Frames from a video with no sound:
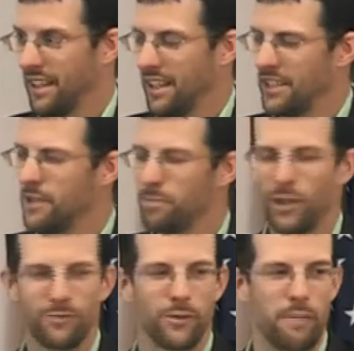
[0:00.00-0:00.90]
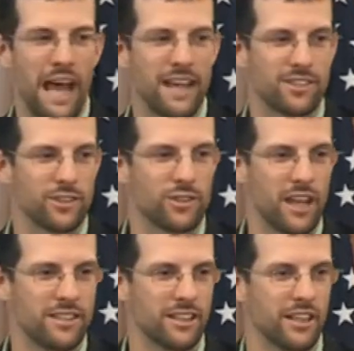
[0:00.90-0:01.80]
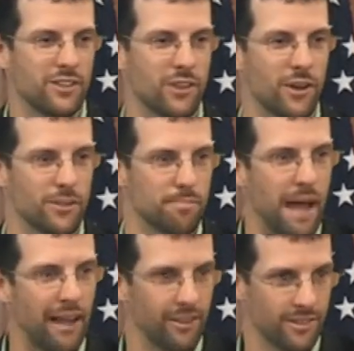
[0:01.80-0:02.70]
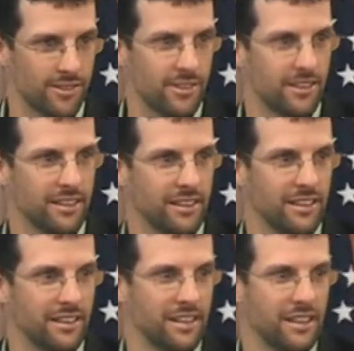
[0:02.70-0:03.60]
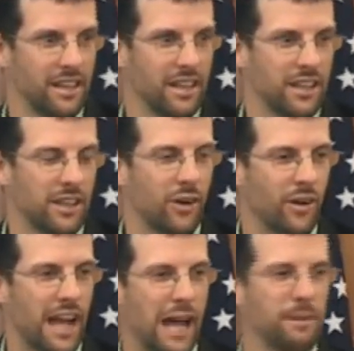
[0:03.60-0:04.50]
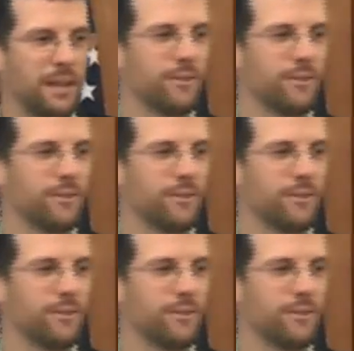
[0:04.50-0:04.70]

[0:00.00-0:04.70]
It's a beautiful passage as it concerns balance. You know, how many of you